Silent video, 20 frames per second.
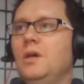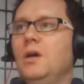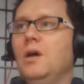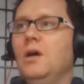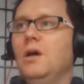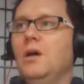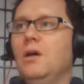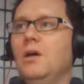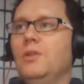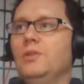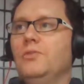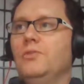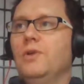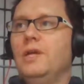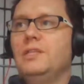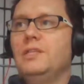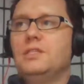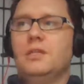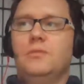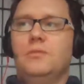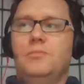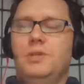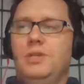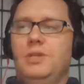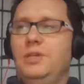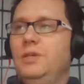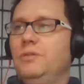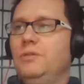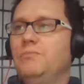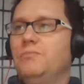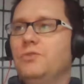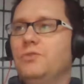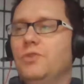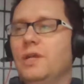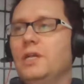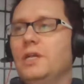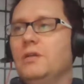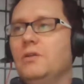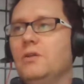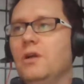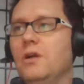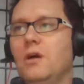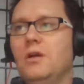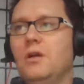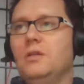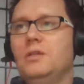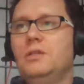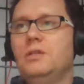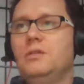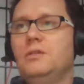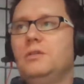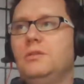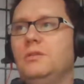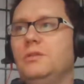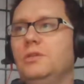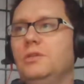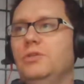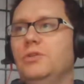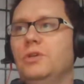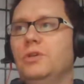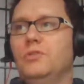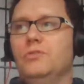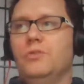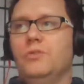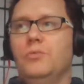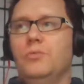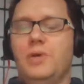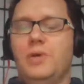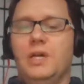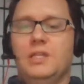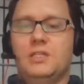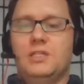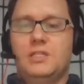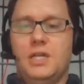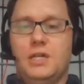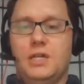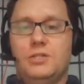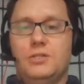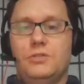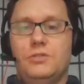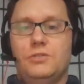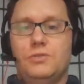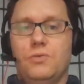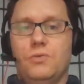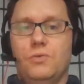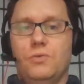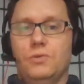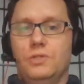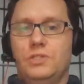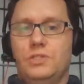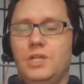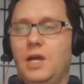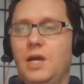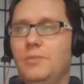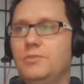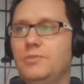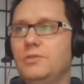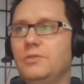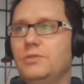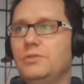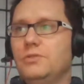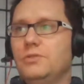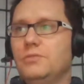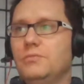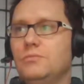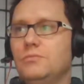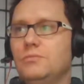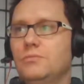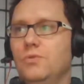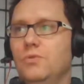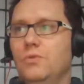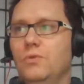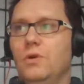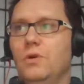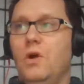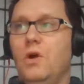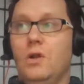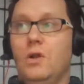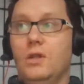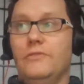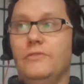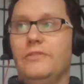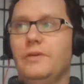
The grades can be graded or non. You can group by the sections or the chapters or all of